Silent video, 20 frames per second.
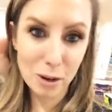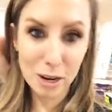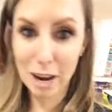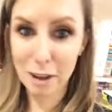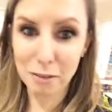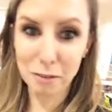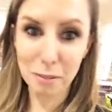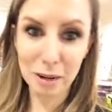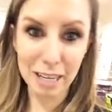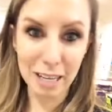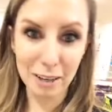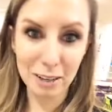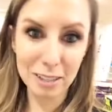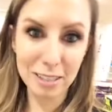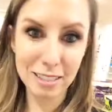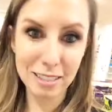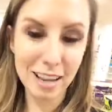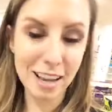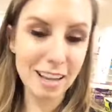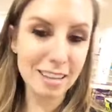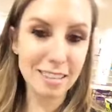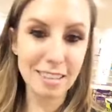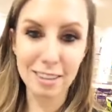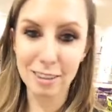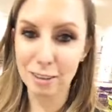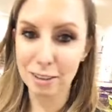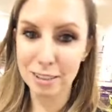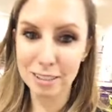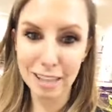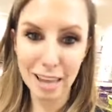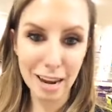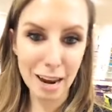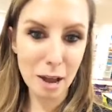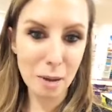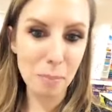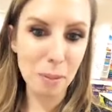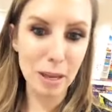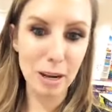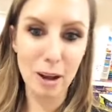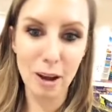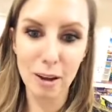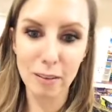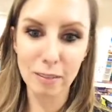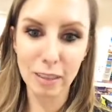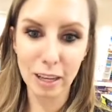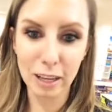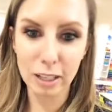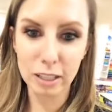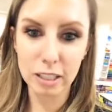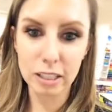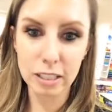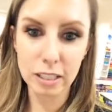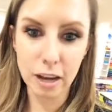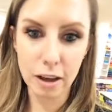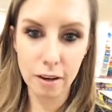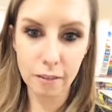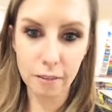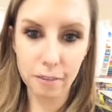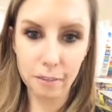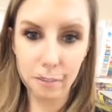what everybody else does and their setup and all of that good stuff.